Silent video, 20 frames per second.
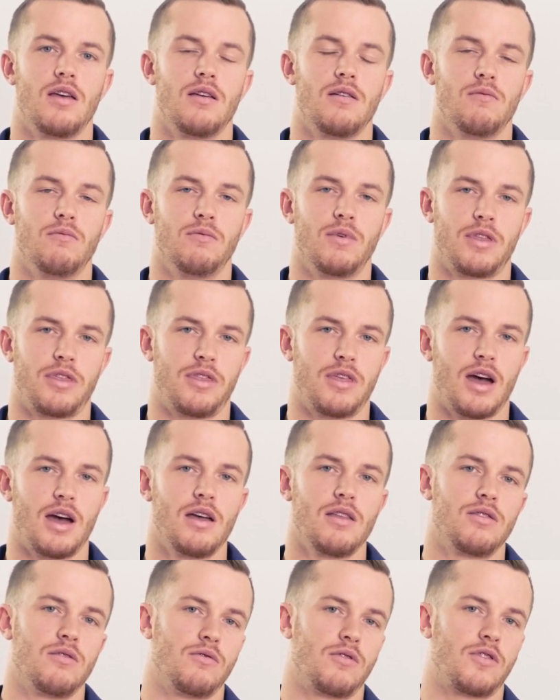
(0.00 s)
With
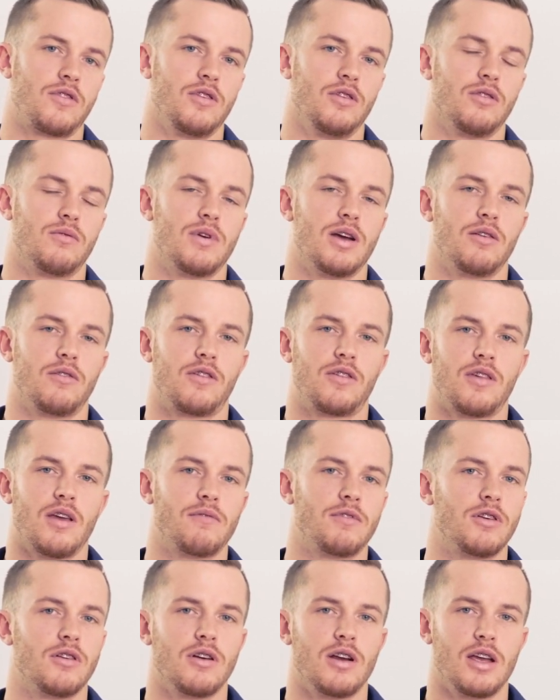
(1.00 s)
that, there's still around
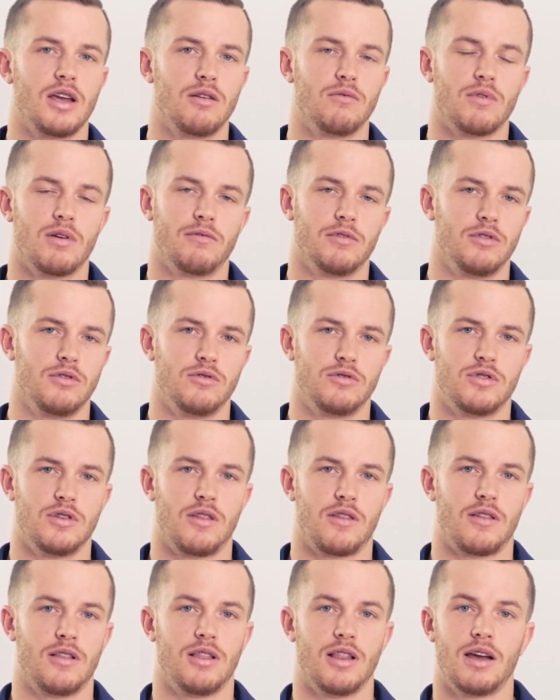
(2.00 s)
7 or 8
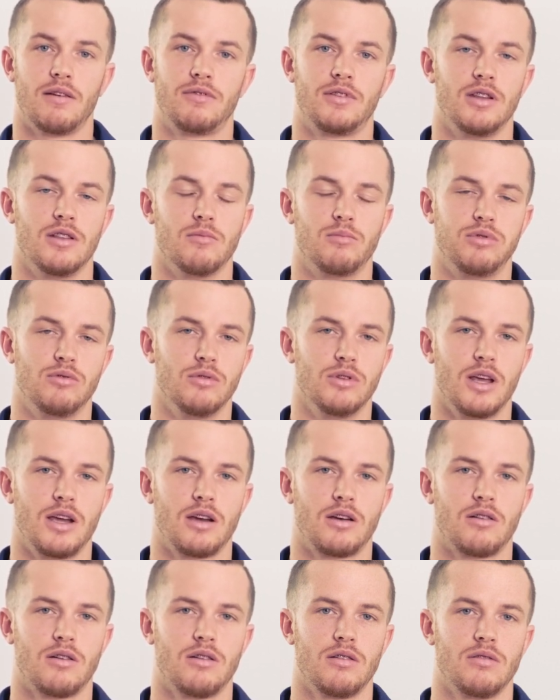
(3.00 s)
revolutions left in the pool
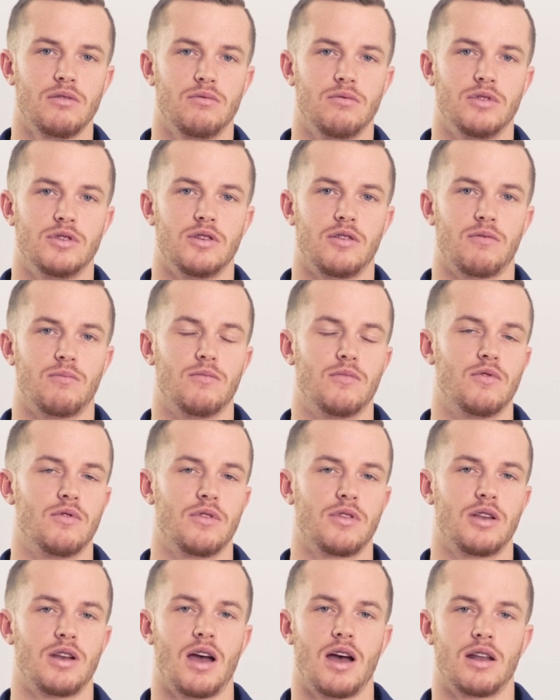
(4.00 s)
anchor, which is
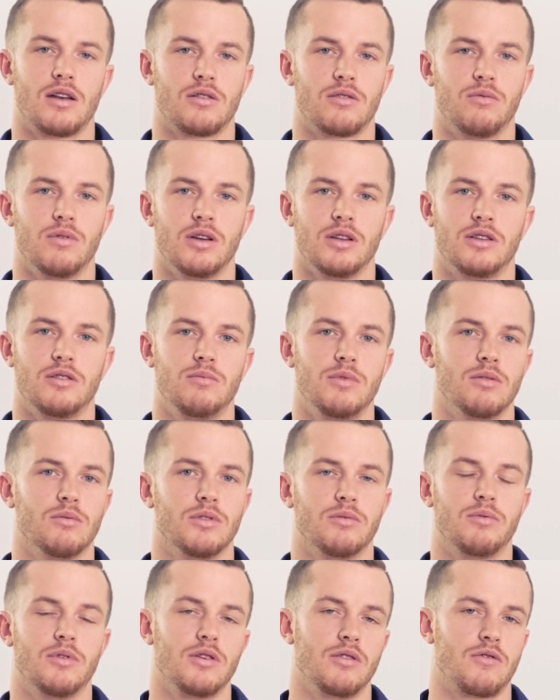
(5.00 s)
more than adequate to be able
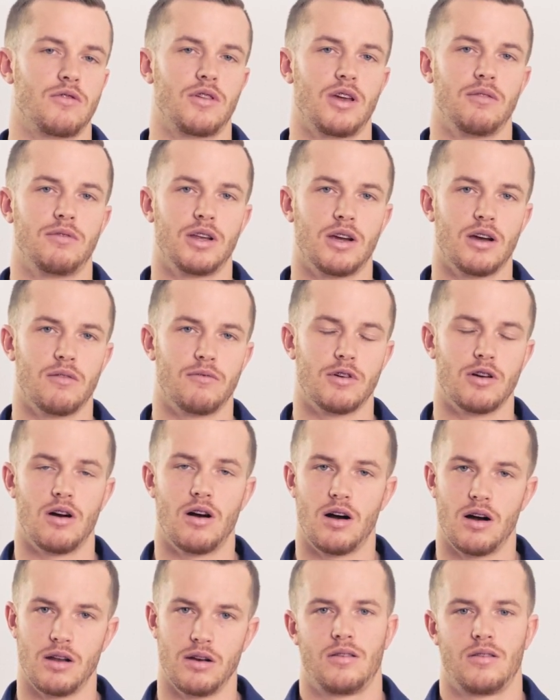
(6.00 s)
to put your safety cover
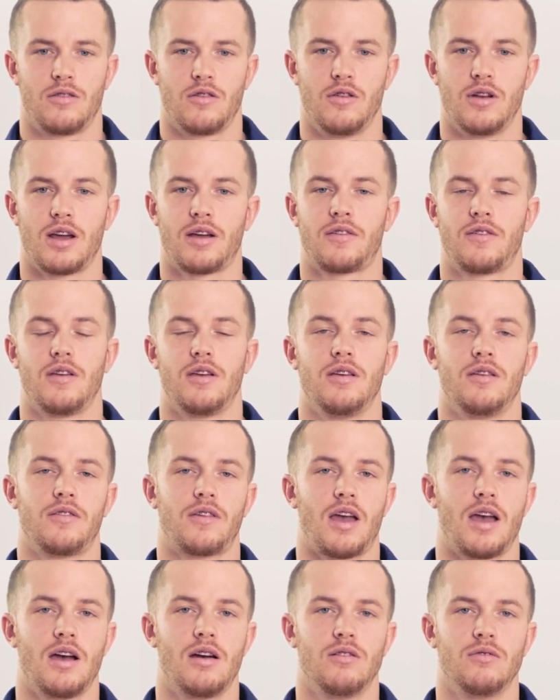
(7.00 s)
on. So the next is,
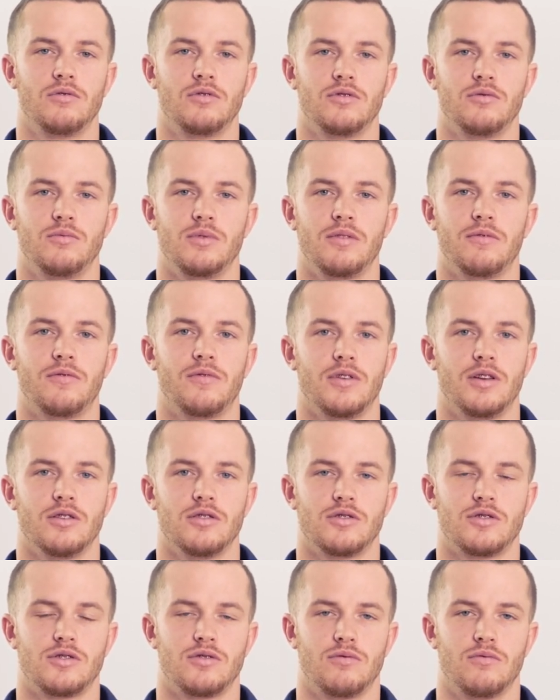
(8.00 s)
how do we
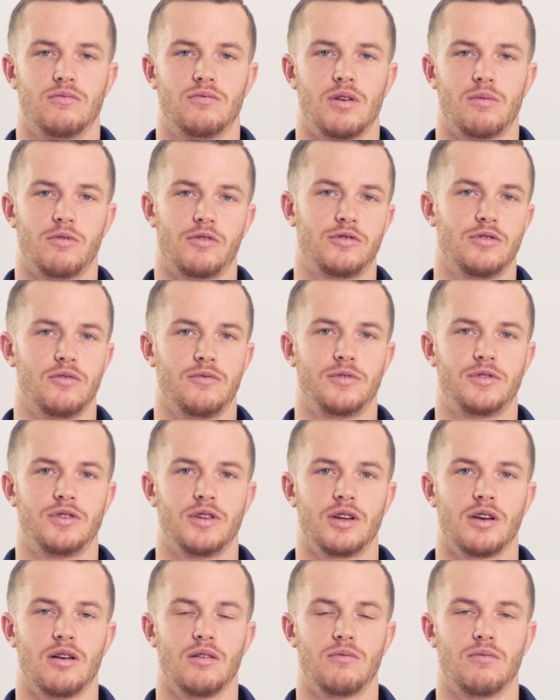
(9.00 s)
finish rubber
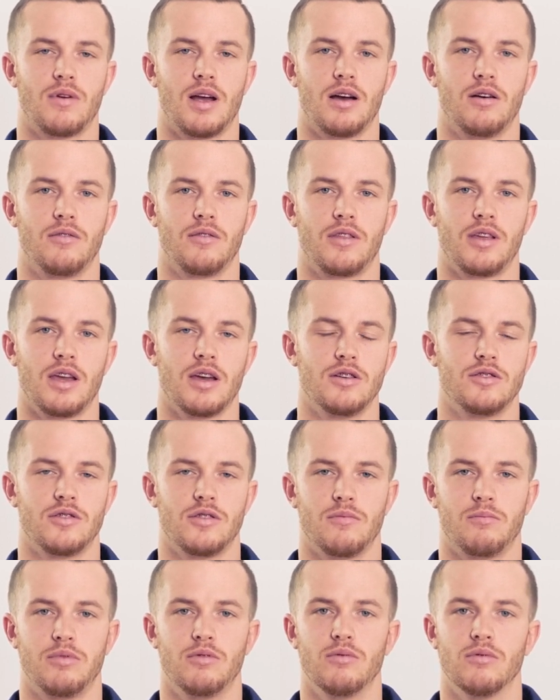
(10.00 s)
surfacing around the edge of
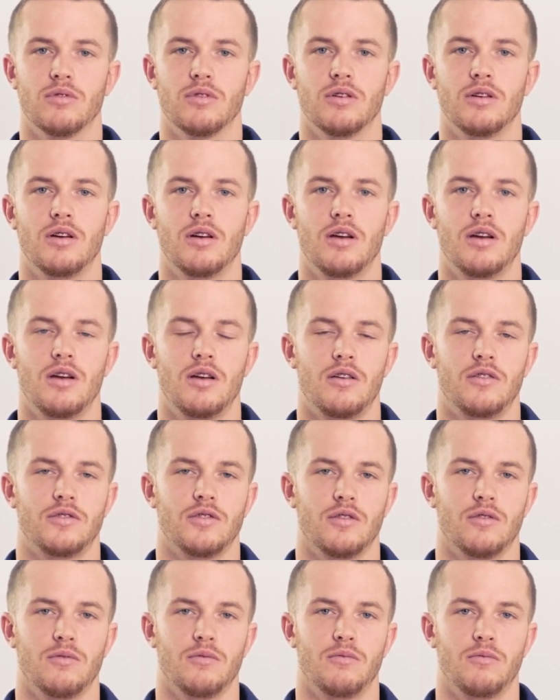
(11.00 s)
the pool?
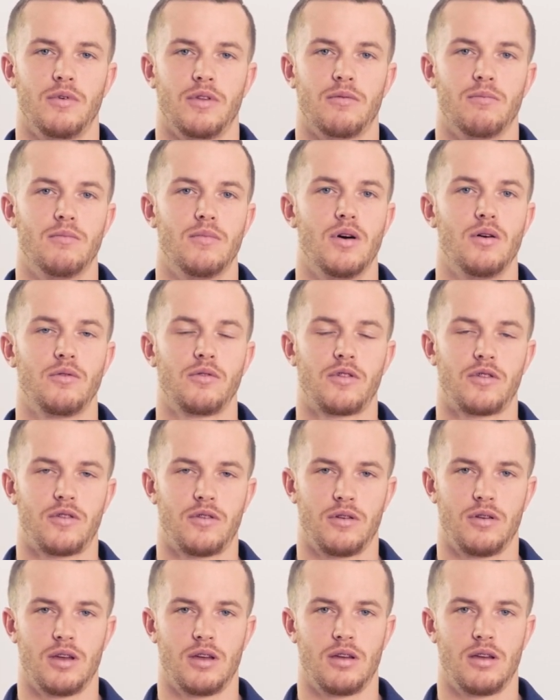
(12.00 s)
So with
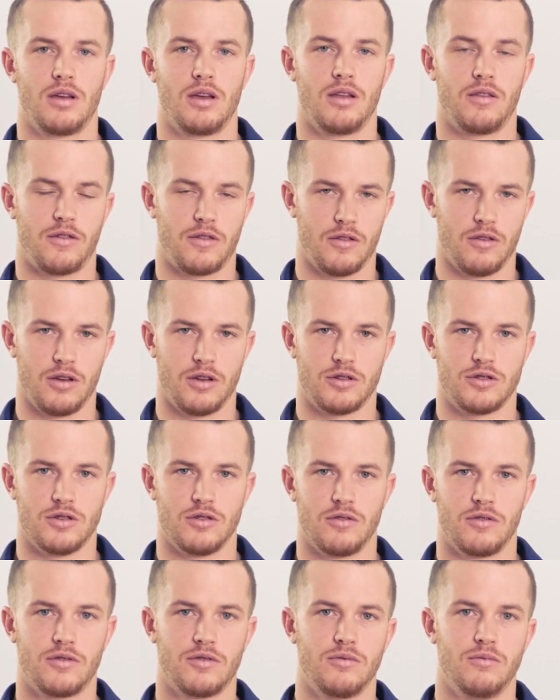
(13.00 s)
most
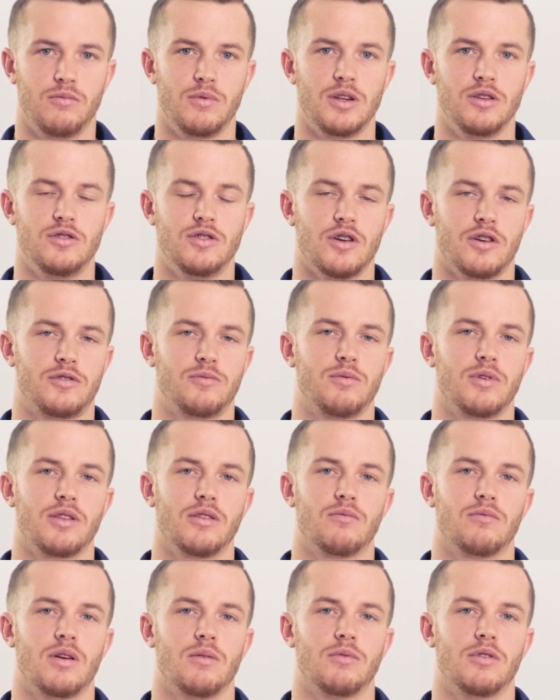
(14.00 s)
installations, we just bring
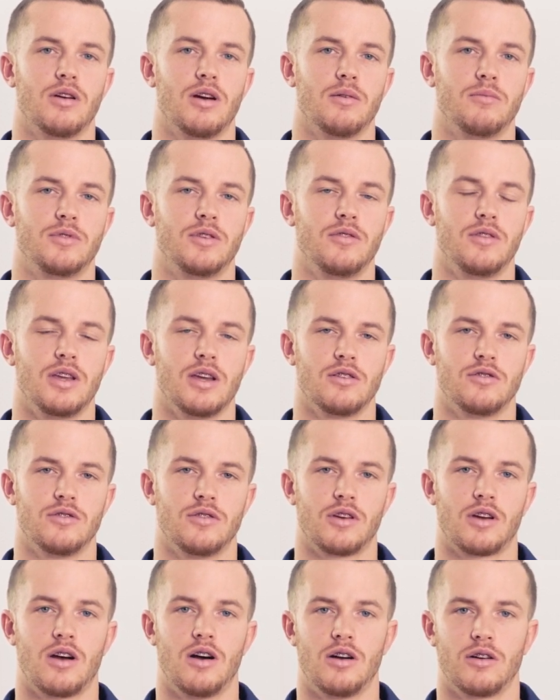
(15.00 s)
the rubber up to the edge of
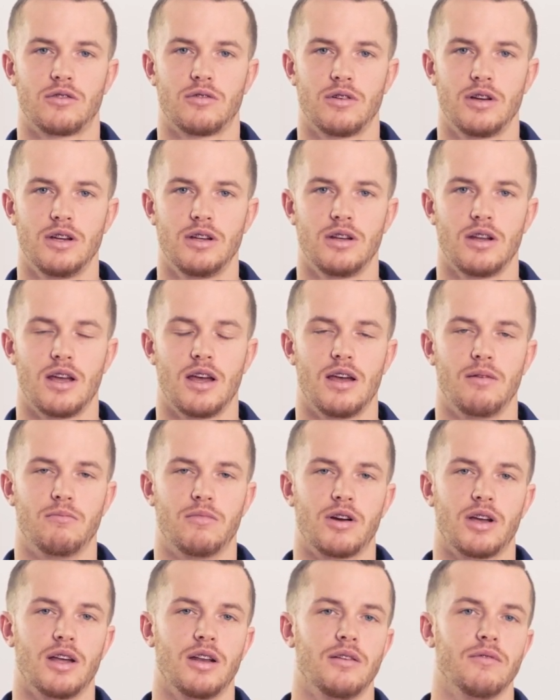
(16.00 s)
the concrete and
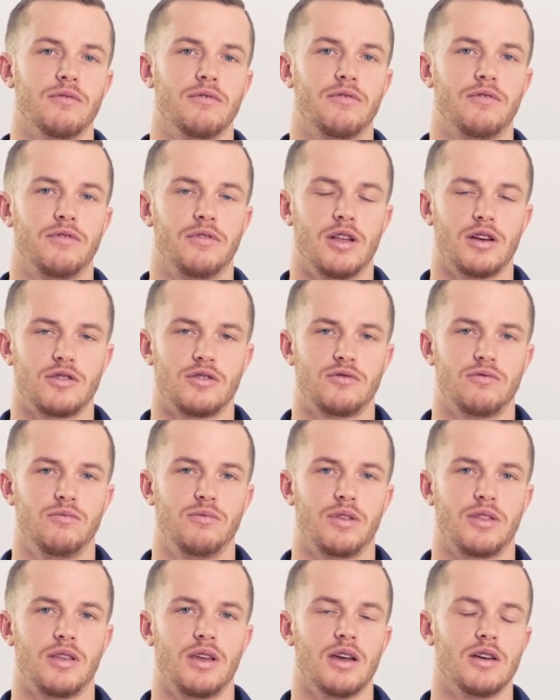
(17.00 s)
bring it in flush
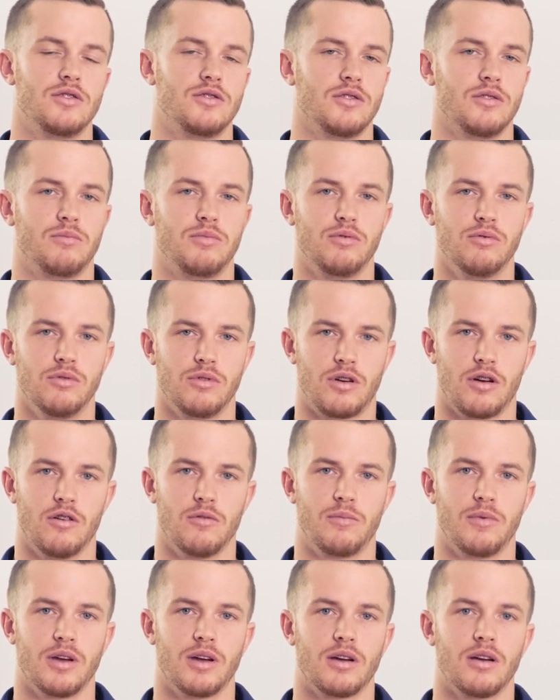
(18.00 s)
with the edge of the pool
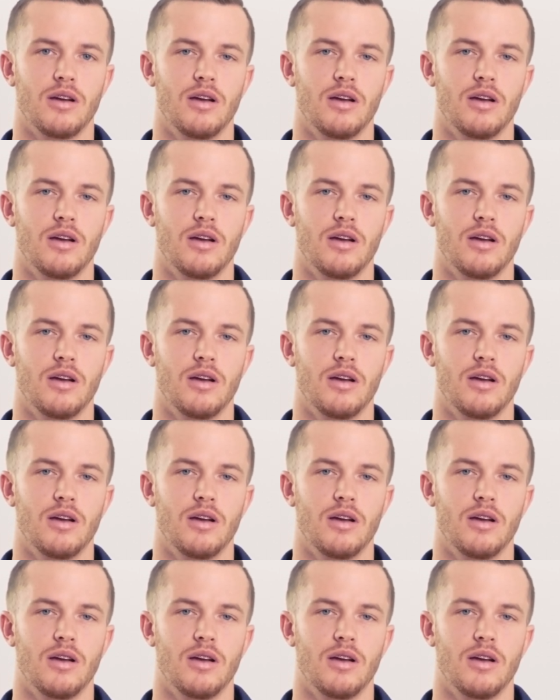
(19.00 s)
coping.